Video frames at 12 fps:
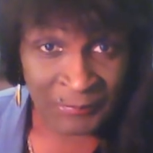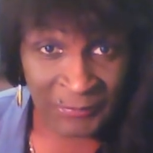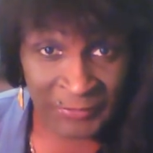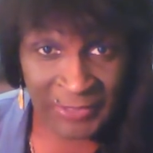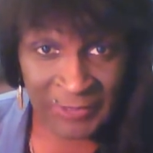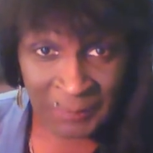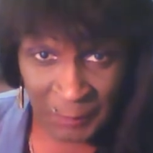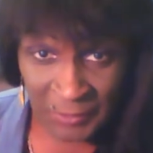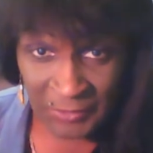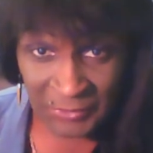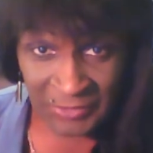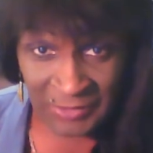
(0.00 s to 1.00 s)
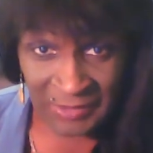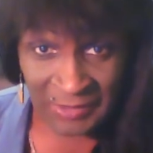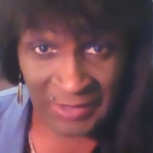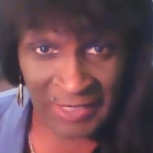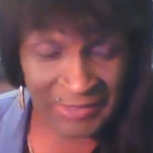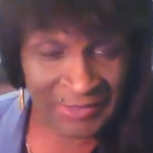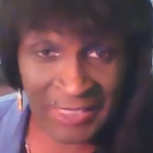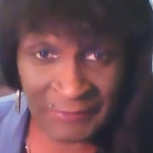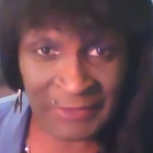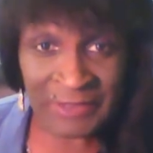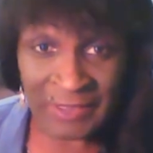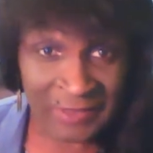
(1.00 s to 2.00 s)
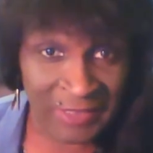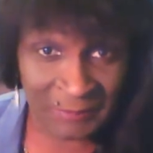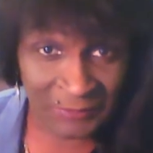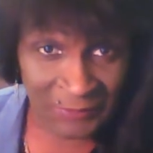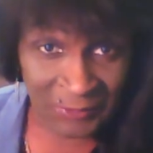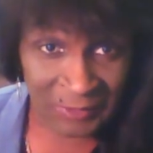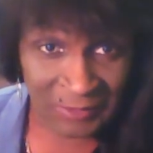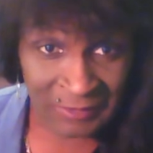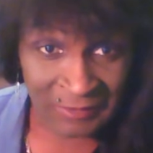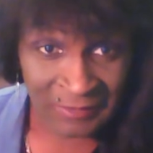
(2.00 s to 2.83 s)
this person has never done that before.